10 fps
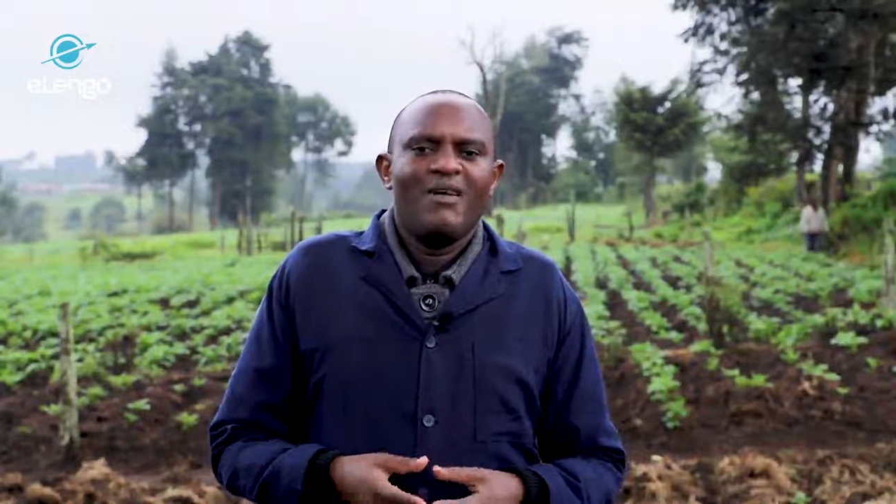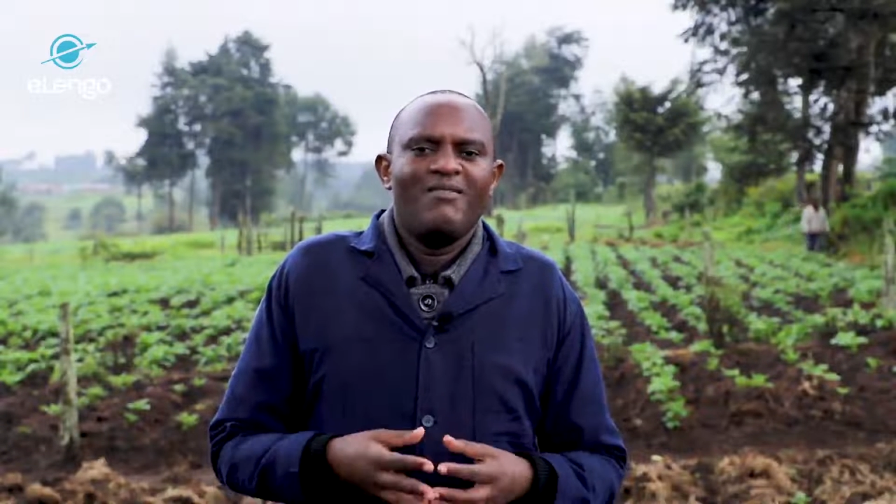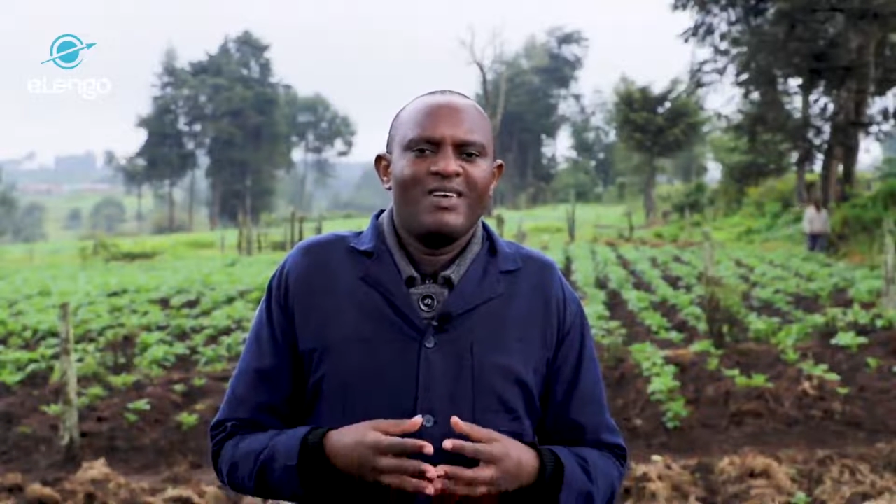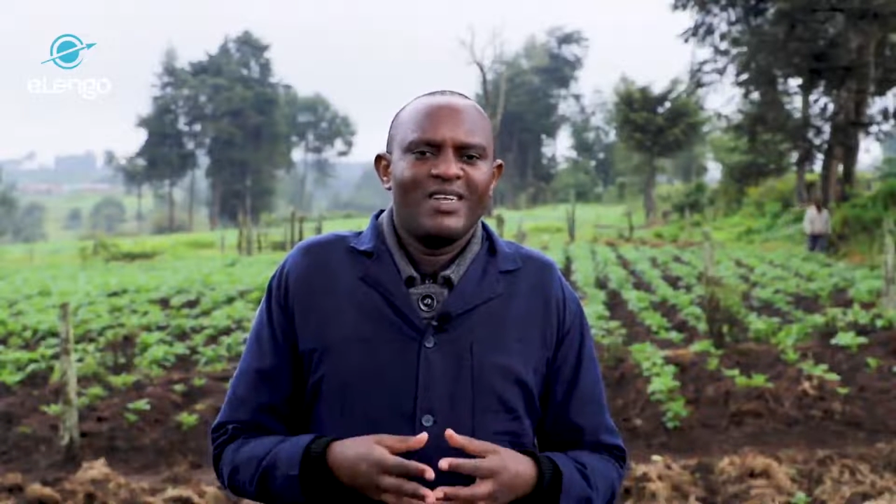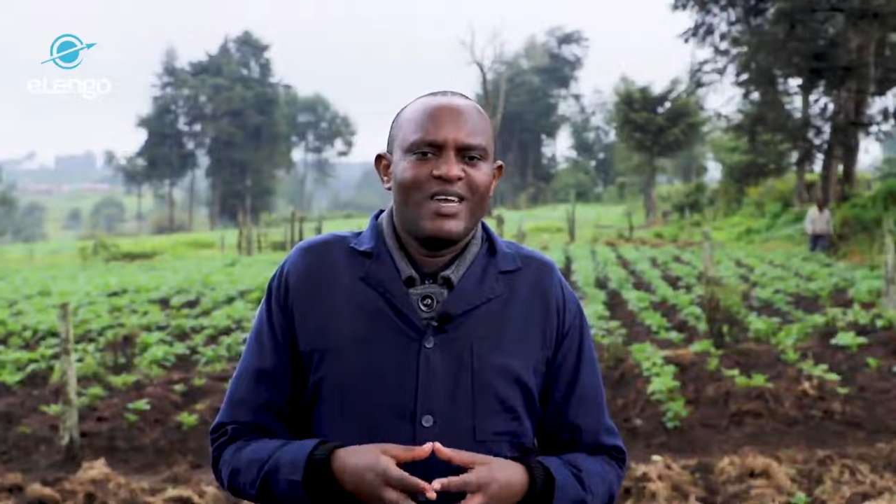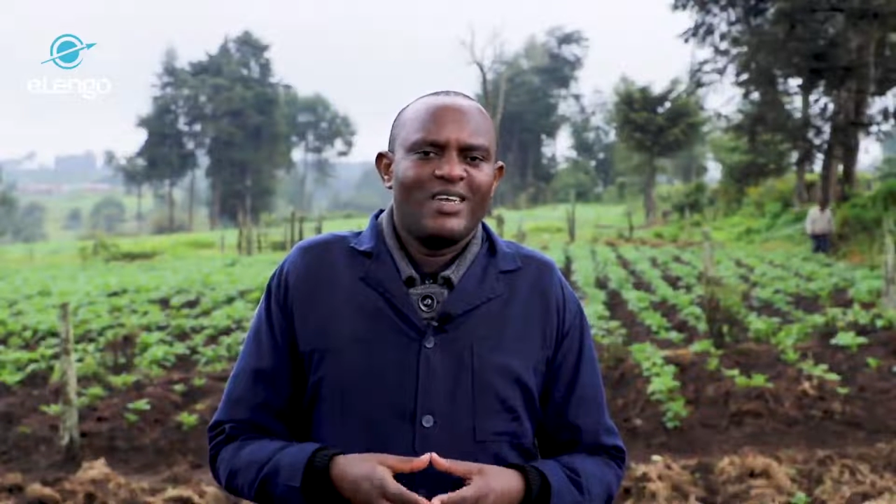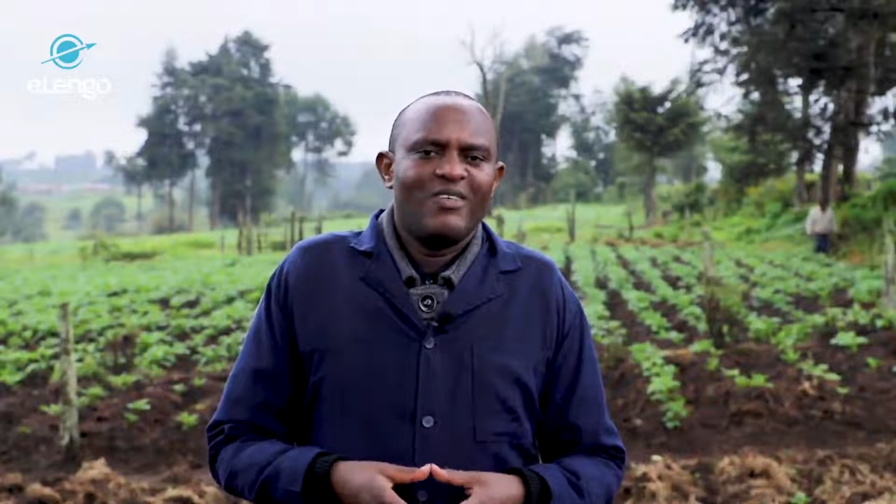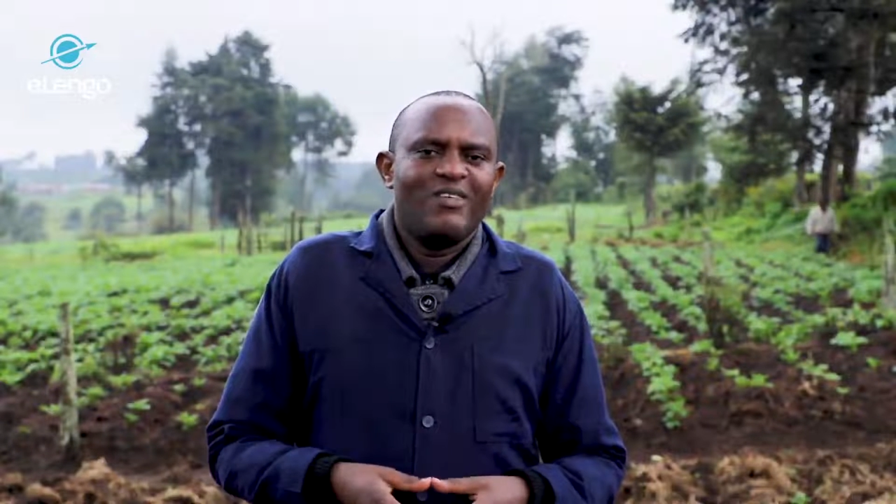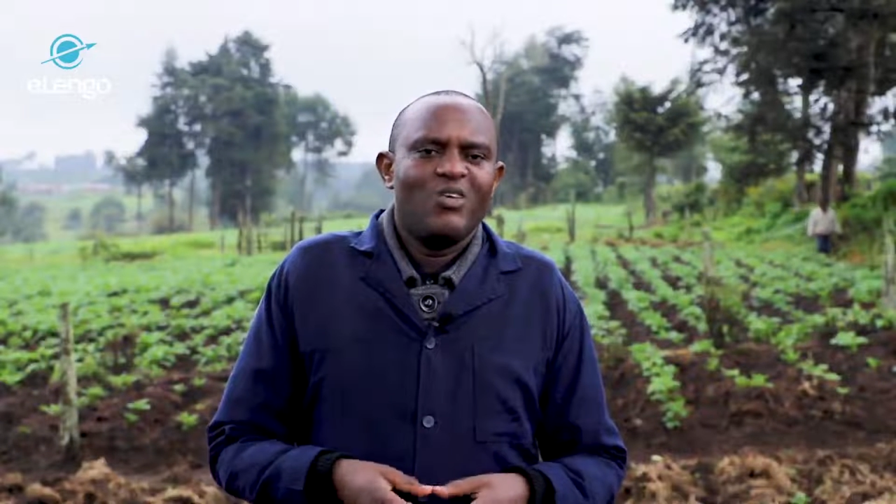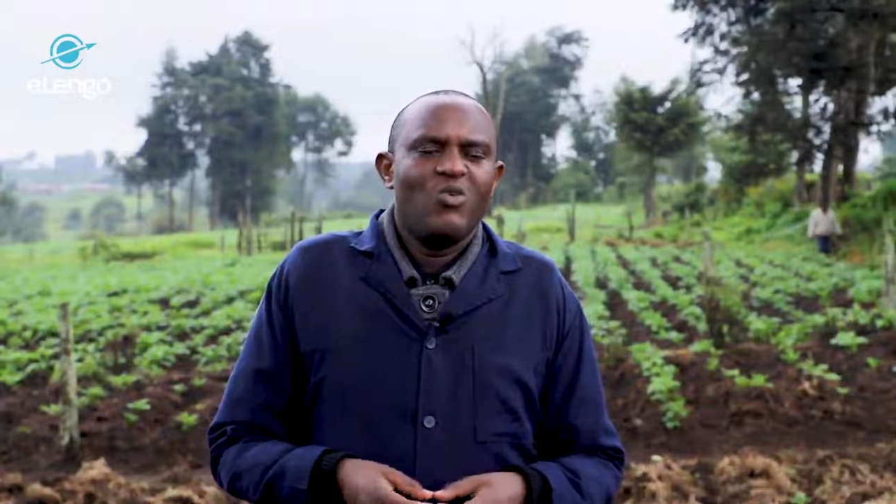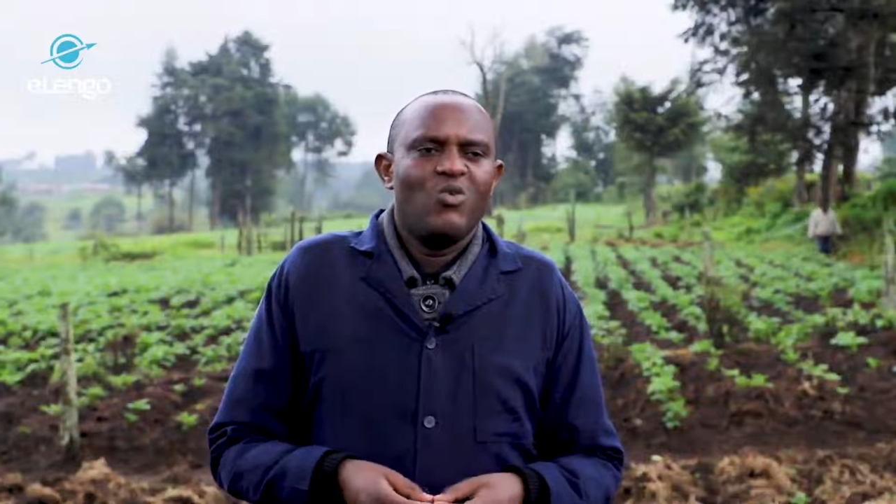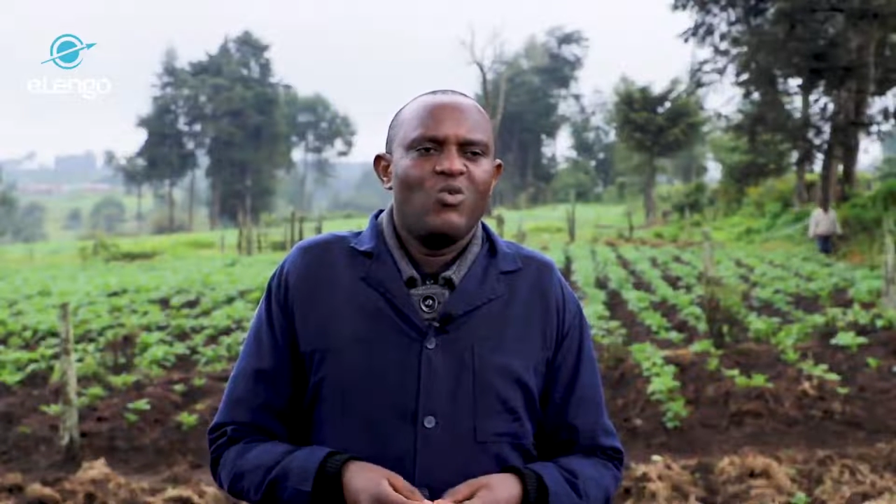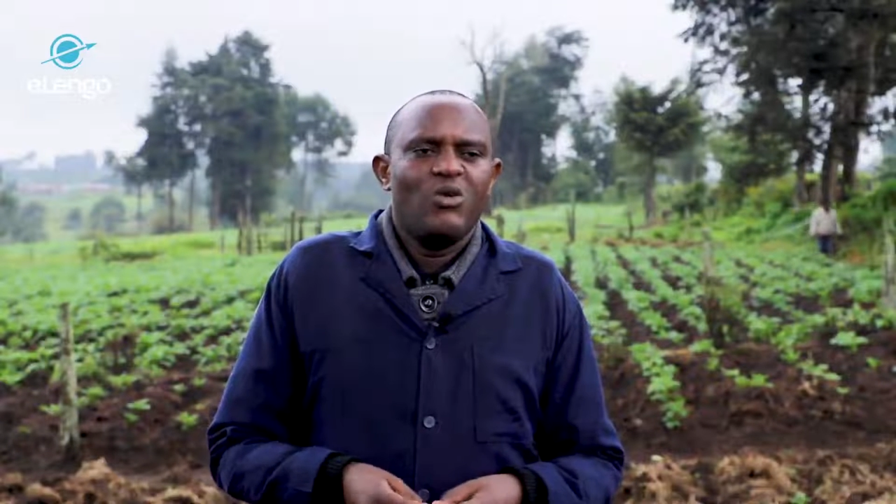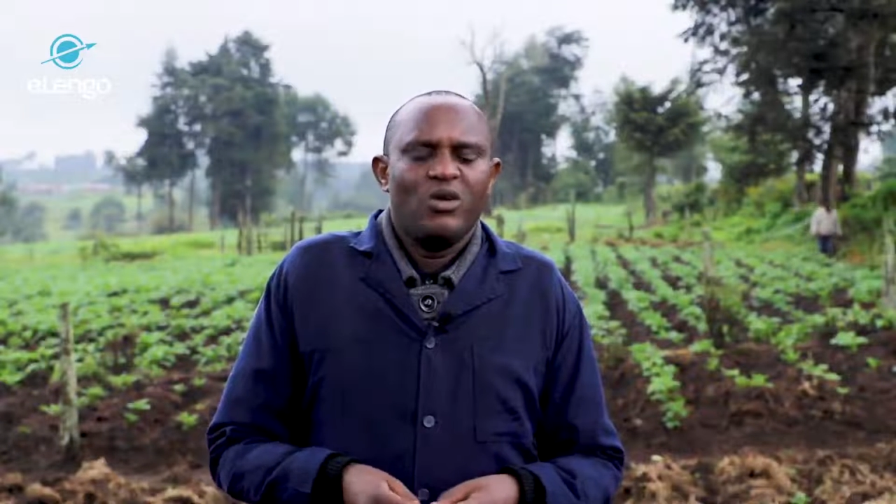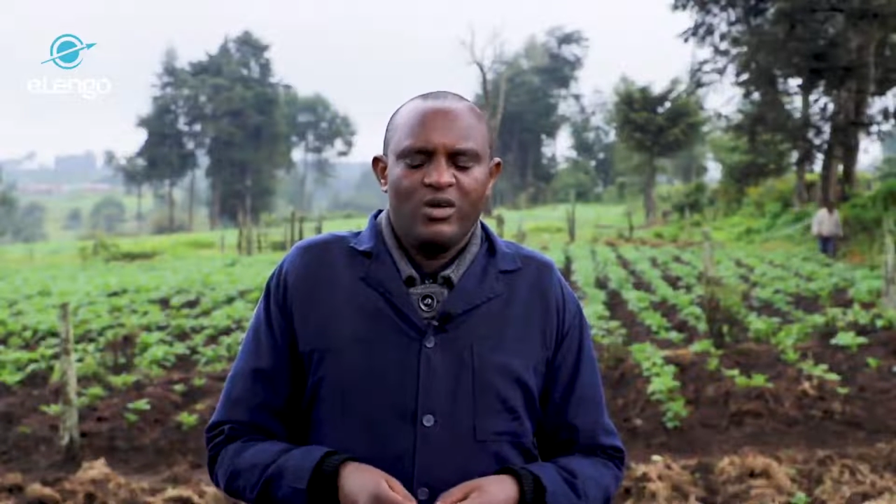are very active and who,